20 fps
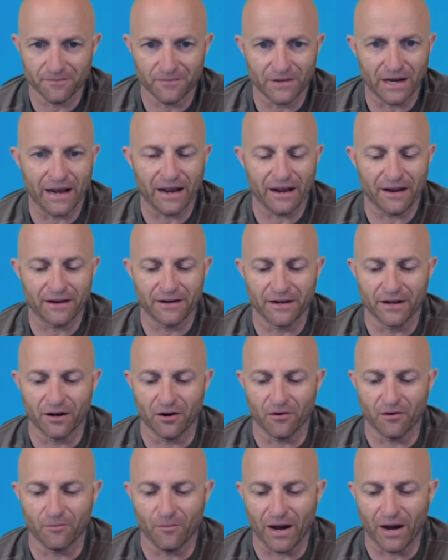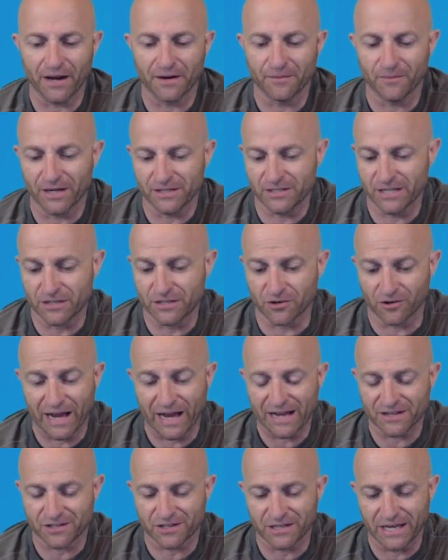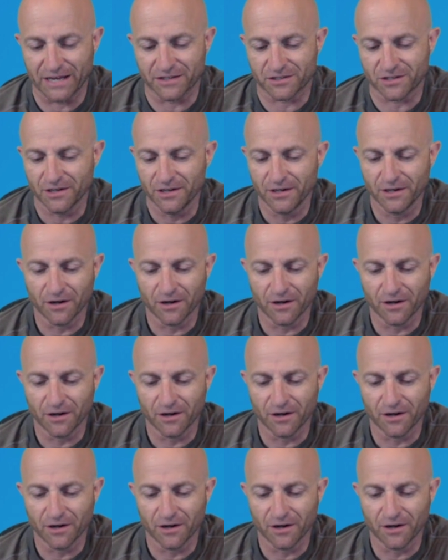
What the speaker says: My digital assets